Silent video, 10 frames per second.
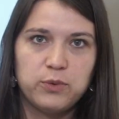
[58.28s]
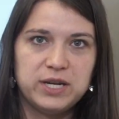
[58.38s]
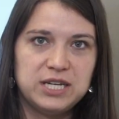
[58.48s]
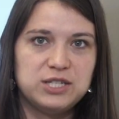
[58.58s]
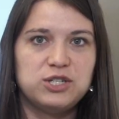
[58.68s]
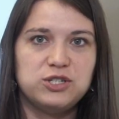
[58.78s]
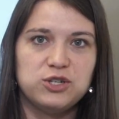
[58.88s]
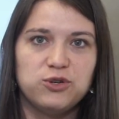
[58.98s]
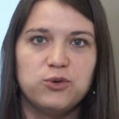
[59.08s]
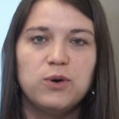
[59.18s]
we need to
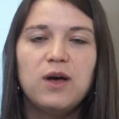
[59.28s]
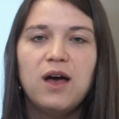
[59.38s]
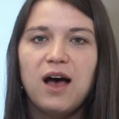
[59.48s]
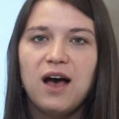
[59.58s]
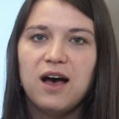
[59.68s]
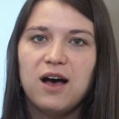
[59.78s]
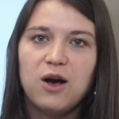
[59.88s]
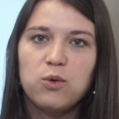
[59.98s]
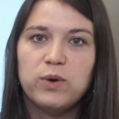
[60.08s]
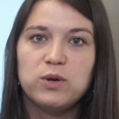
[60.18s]
do
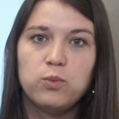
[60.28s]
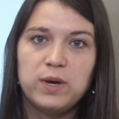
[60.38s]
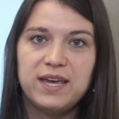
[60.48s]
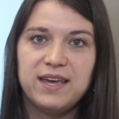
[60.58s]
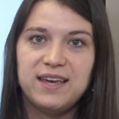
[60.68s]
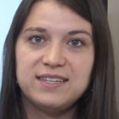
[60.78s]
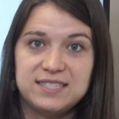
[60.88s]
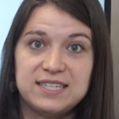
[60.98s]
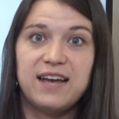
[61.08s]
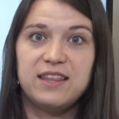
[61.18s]
when we
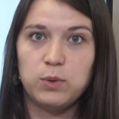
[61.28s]
decide that